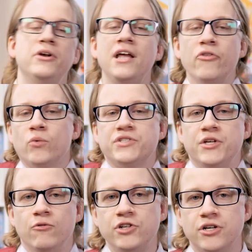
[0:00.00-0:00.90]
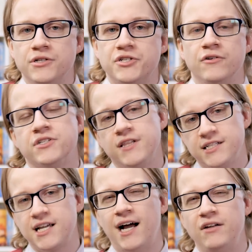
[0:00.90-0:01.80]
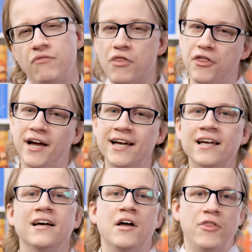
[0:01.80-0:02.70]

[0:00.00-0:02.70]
but neither was the original series, and that's kind of the thing.